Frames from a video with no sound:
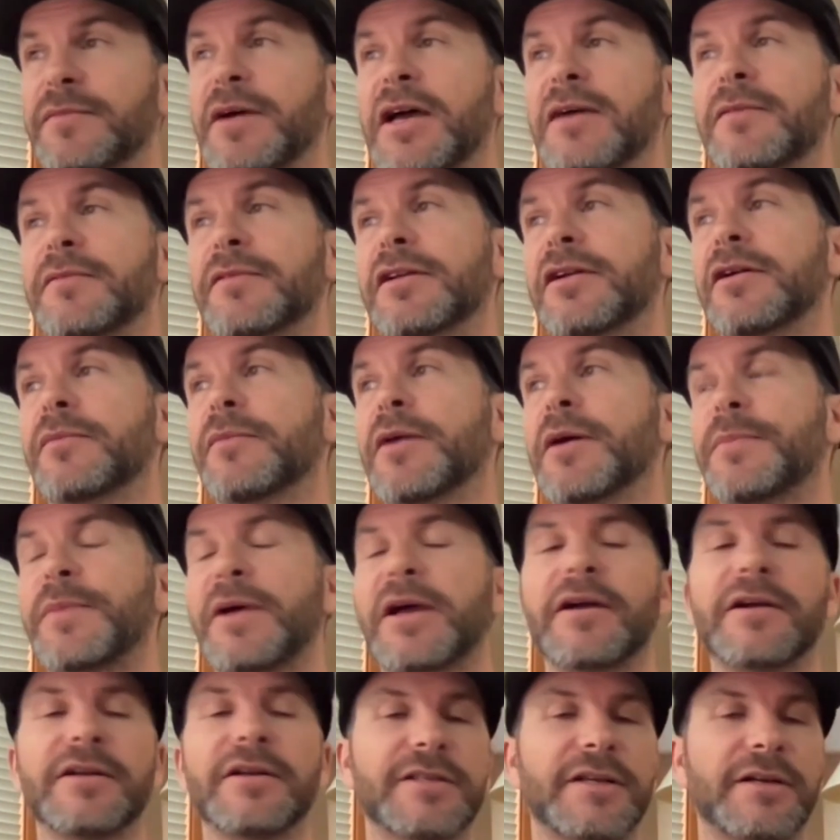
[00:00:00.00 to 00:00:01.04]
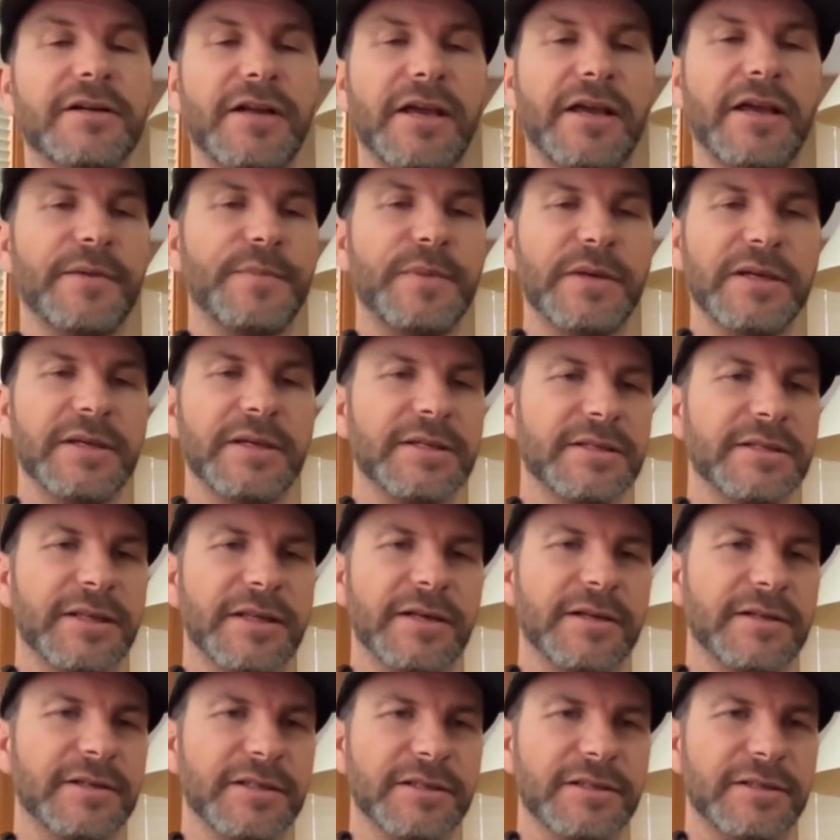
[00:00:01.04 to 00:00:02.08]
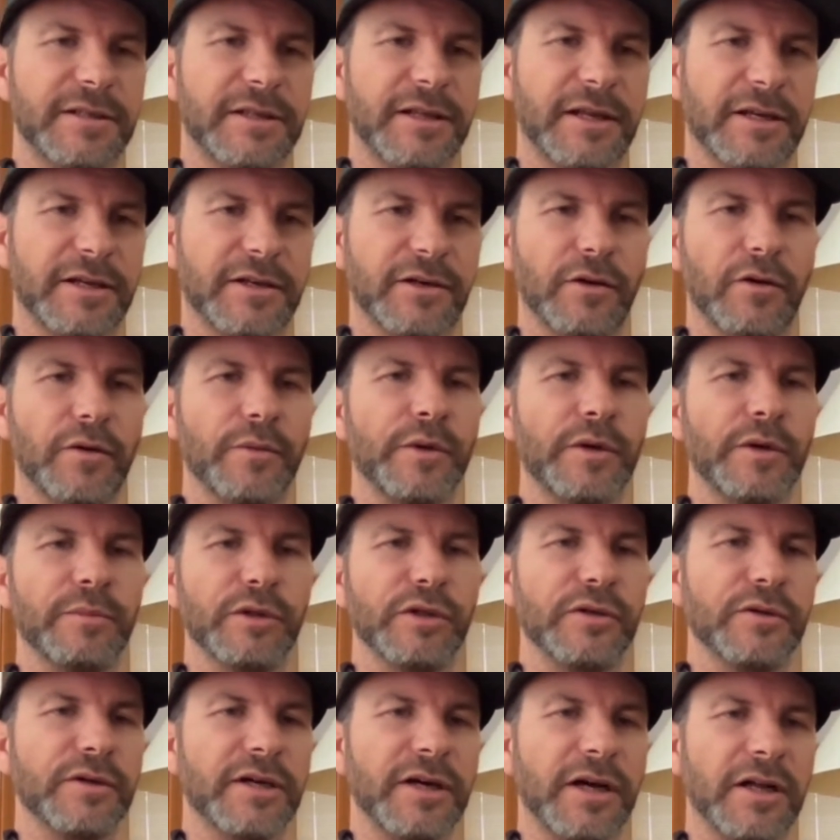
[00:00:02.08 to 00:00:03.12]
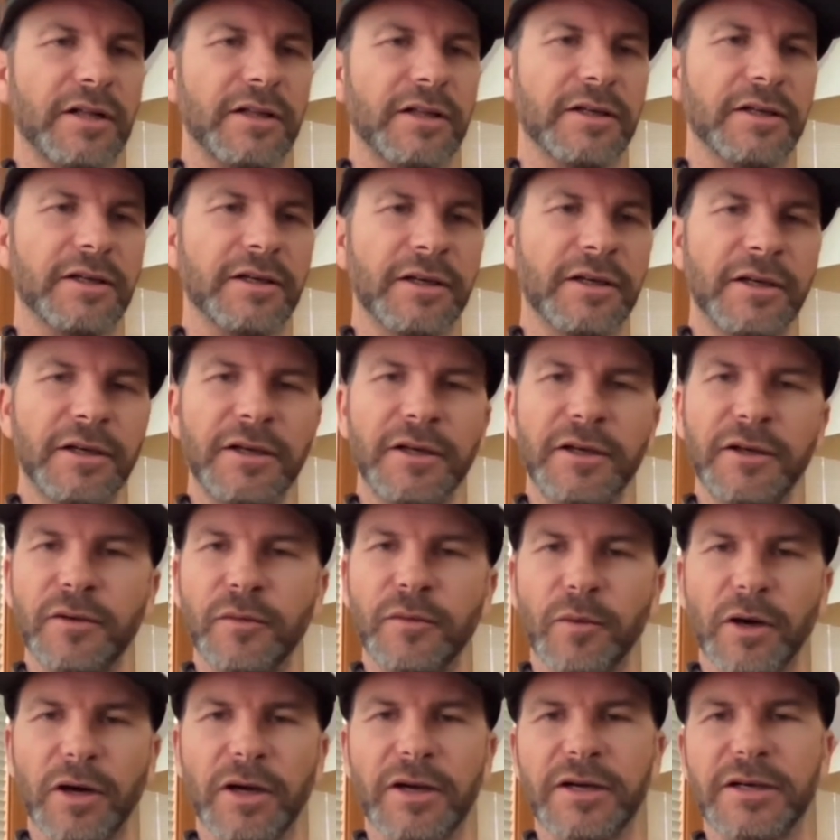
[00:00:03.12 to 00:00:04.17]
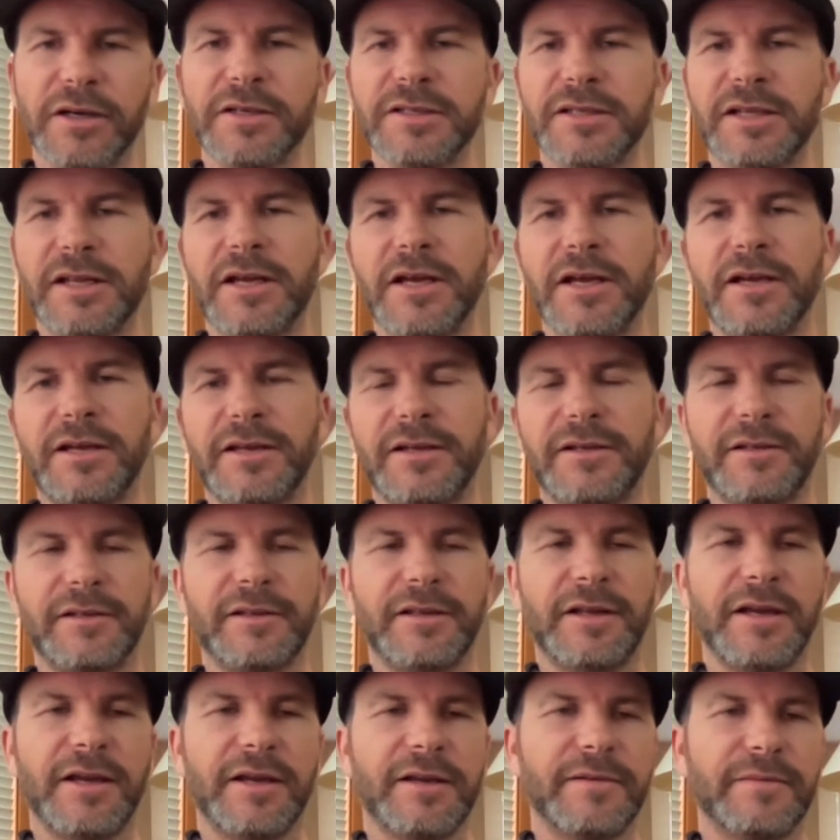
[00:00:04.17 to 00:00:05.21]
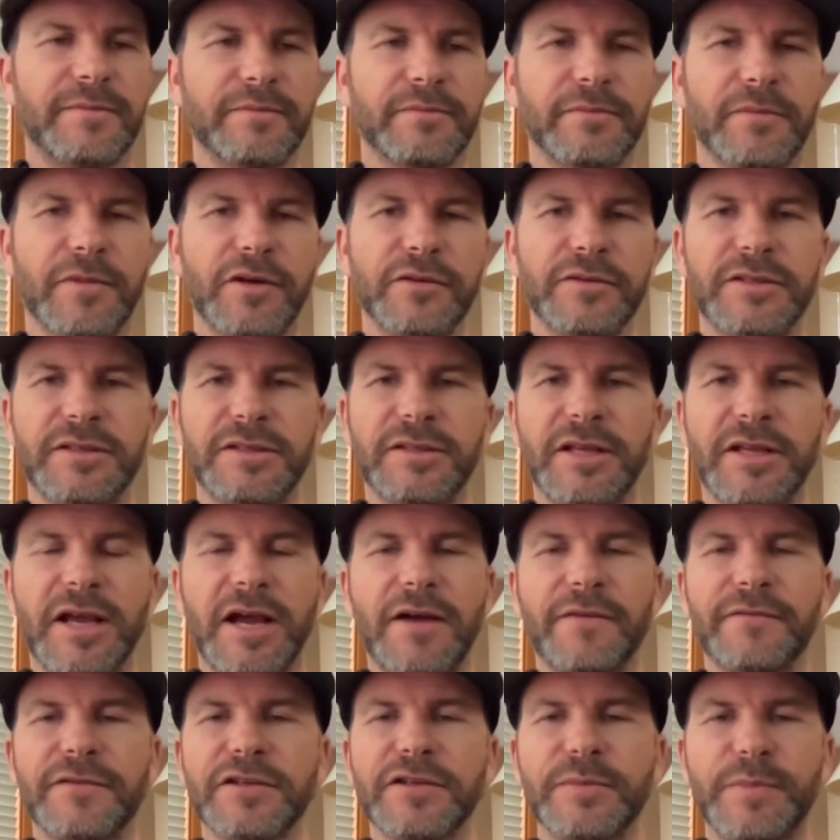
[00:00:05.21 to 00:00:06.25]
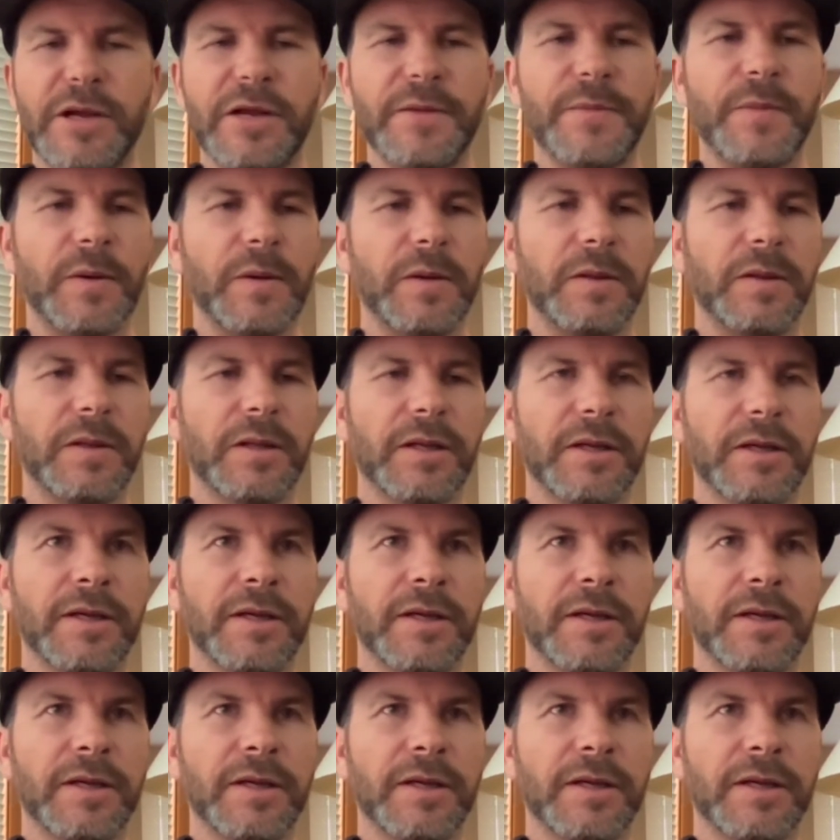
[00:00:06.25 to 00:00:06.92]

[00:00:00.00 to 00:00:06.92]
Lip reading: My parents aren't hippies. They're just like normal blue collar workers, like most the average people.